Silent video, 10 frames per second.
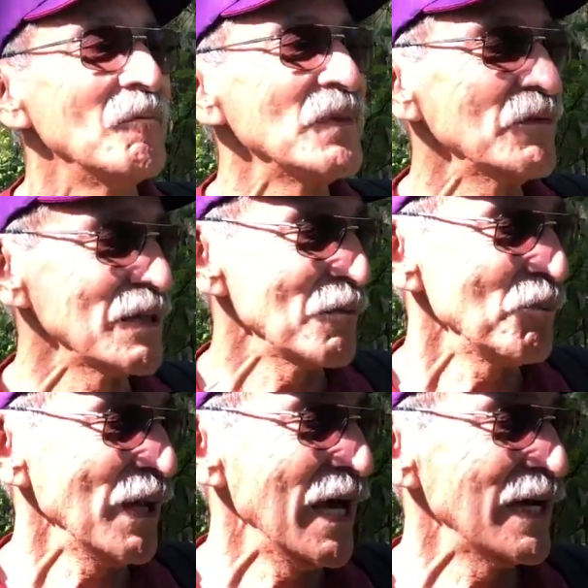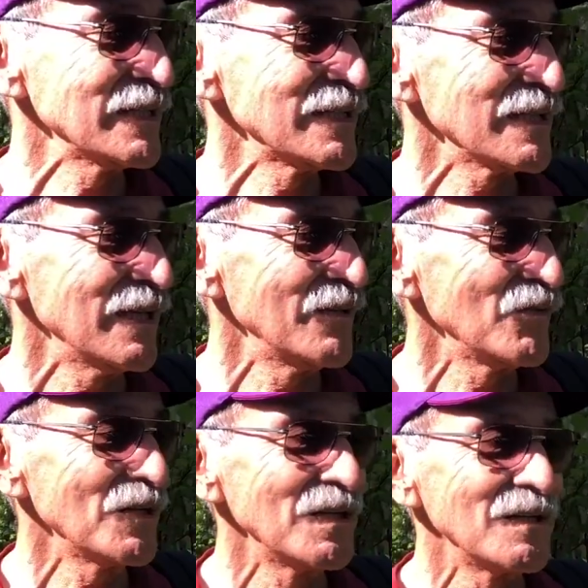even the plants. I've
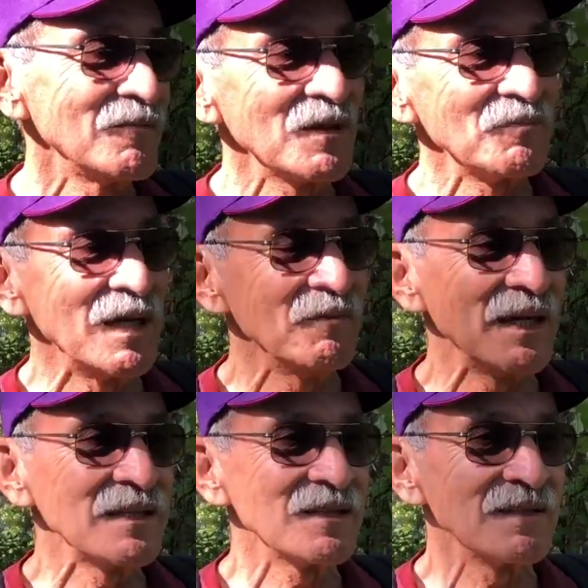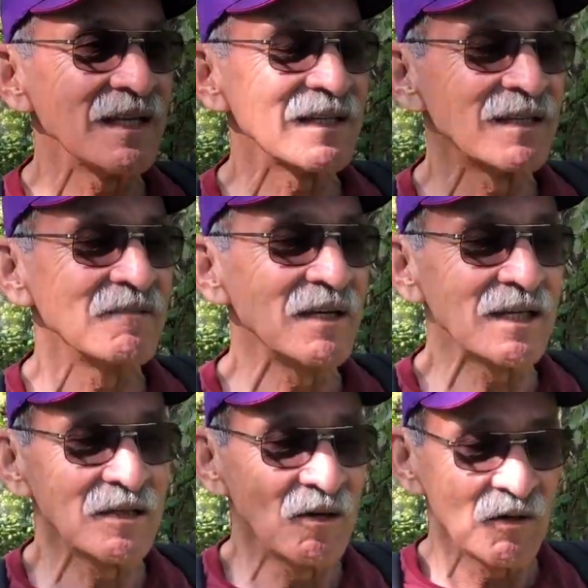learned with my mentor that we
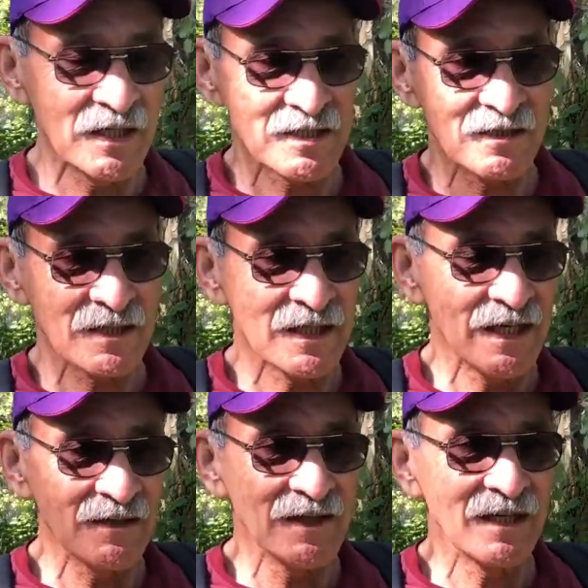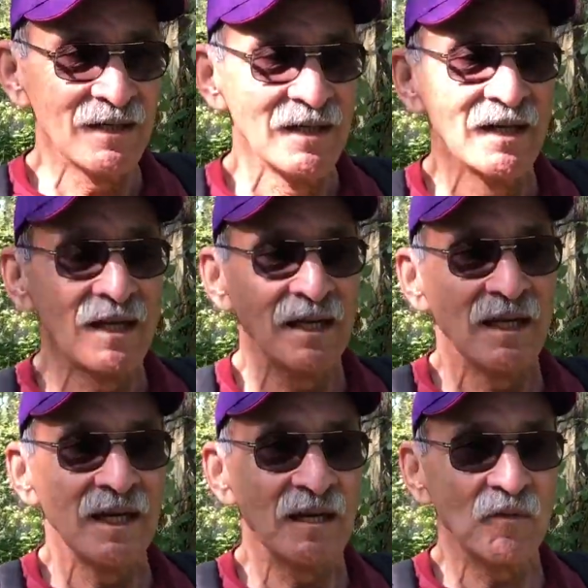could go to a certain area
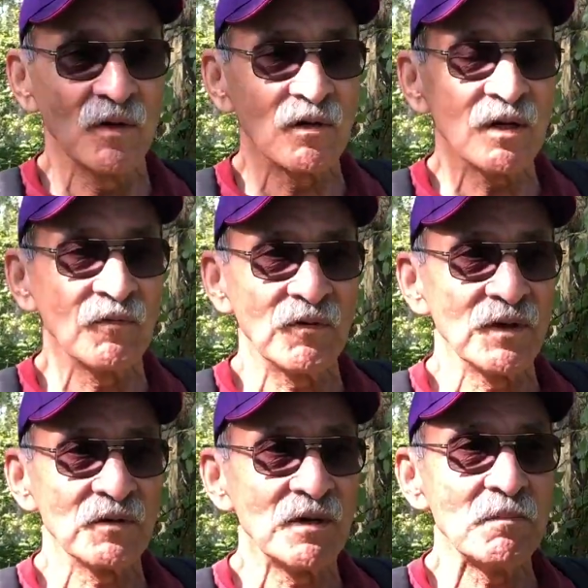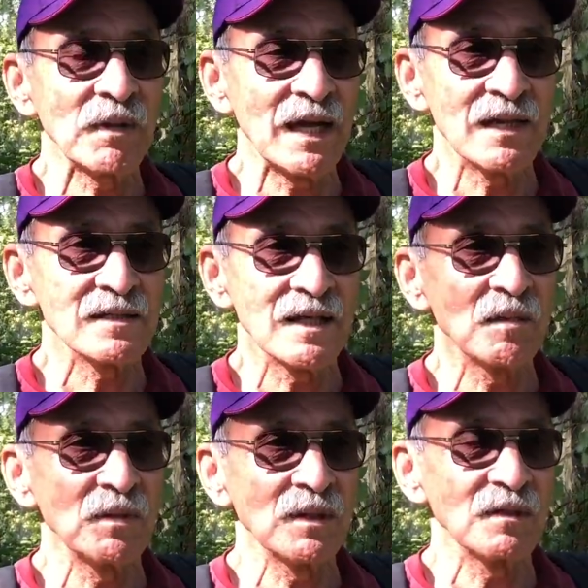and we're looking for 3 plants,
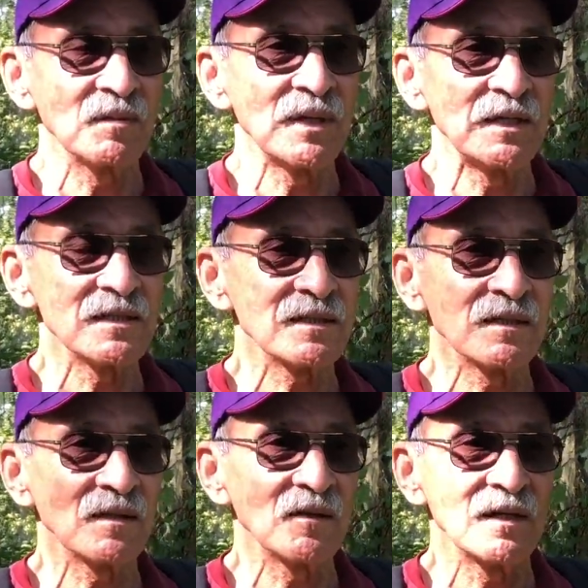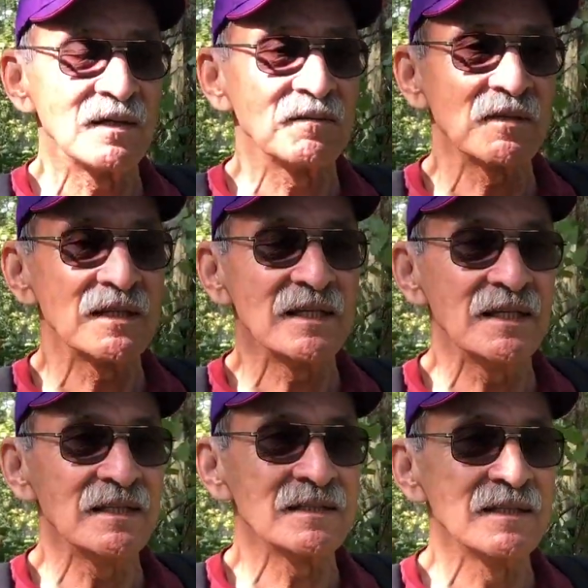edible or medicinal or with
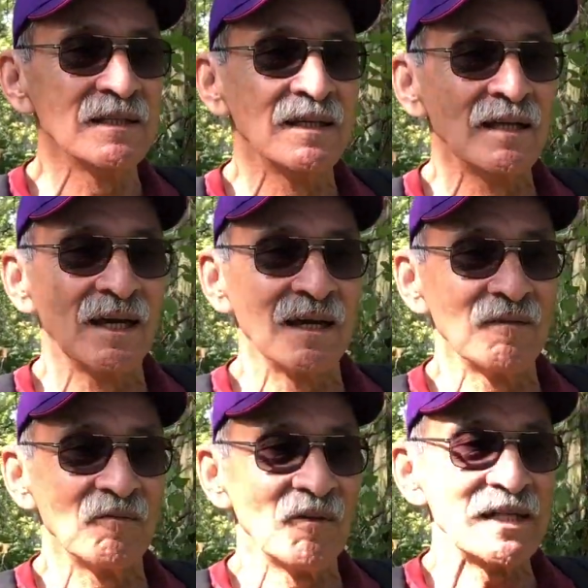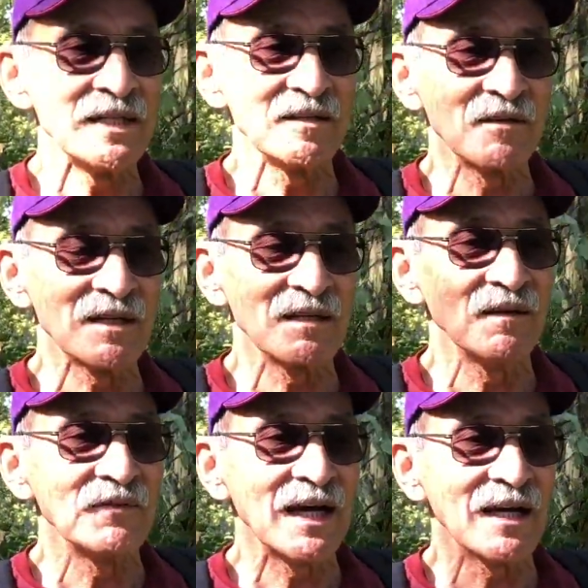teas. And one year went to
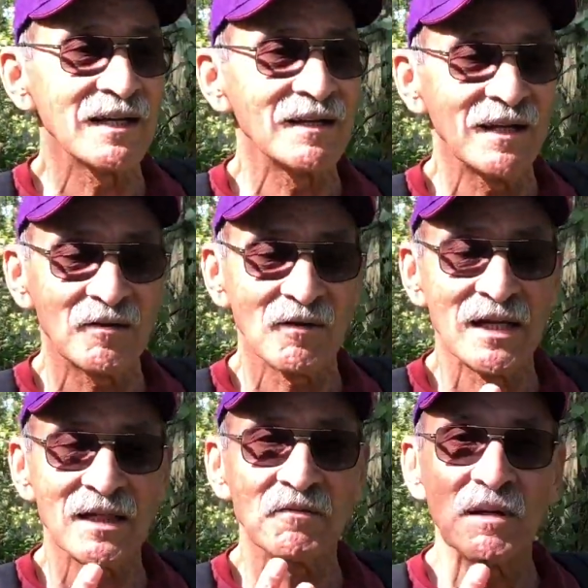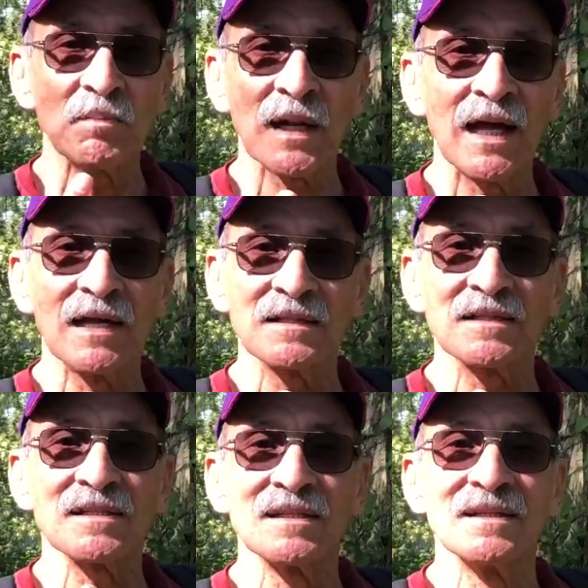a valley, they had only 3
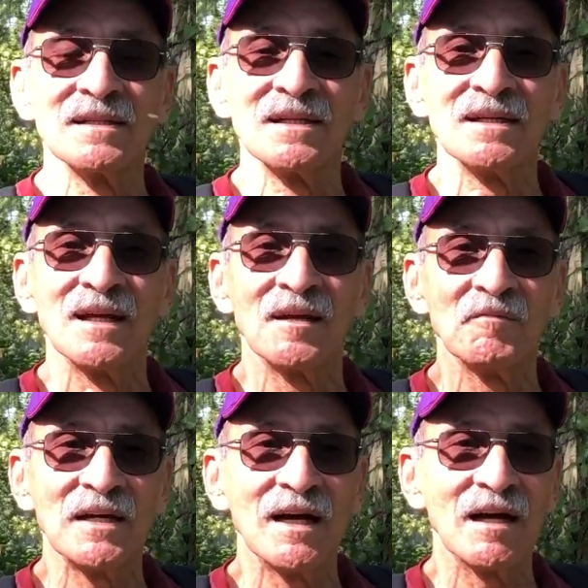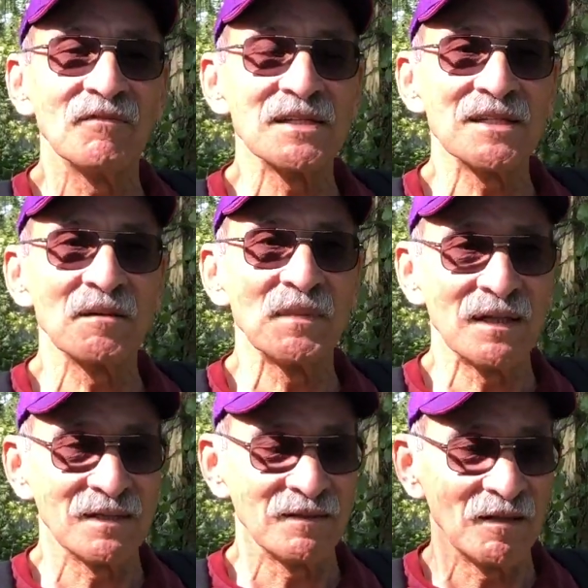plants, and we harvested them,
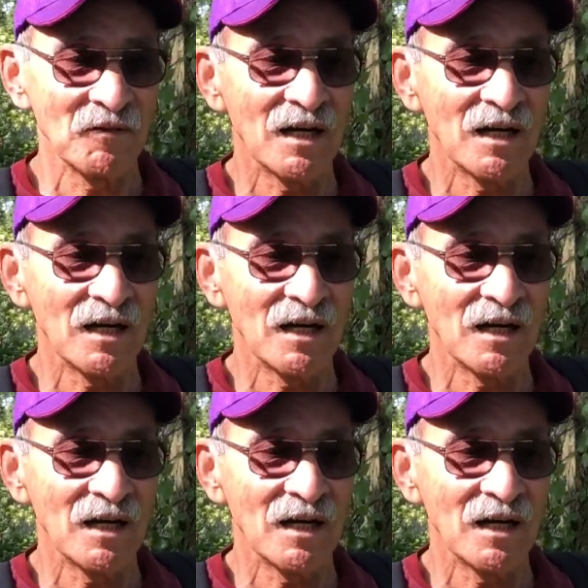and we